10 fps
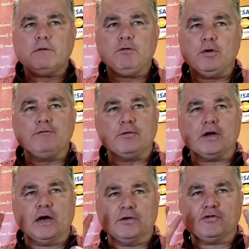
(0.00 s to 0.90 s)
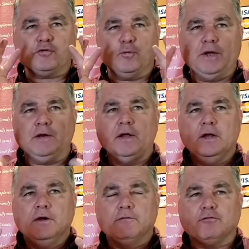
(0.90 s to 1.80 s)
A very, very kind of sweet
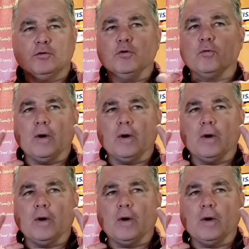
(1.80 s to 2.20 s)
fruit